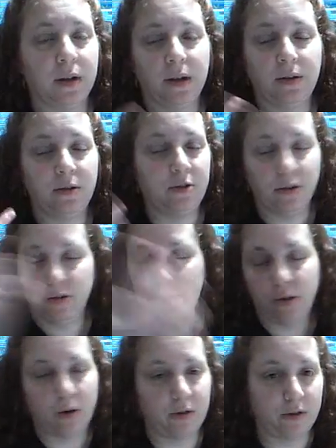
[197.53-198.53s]
it just
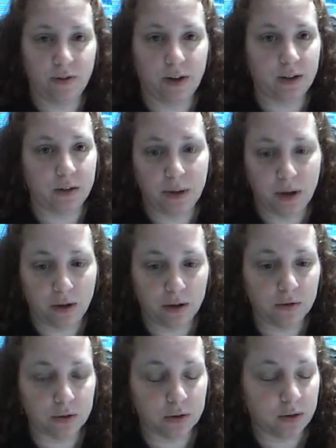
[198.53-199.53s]
starts affecting me all
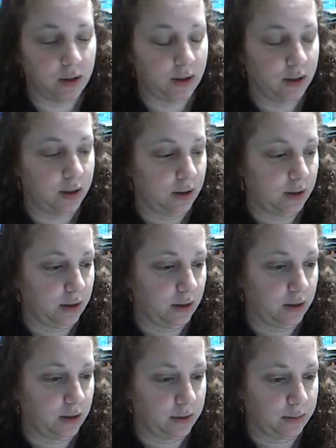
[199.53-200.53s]
over.
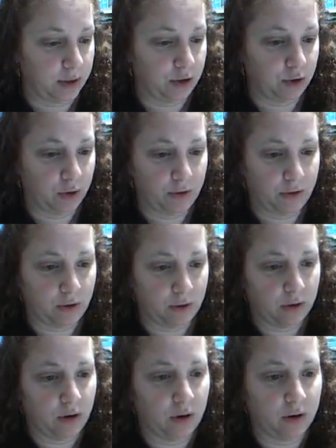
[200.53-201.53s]
My joints
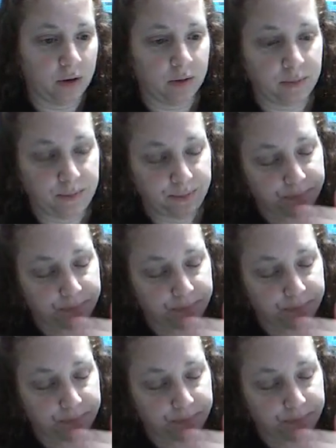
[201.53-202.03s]
start to hurt.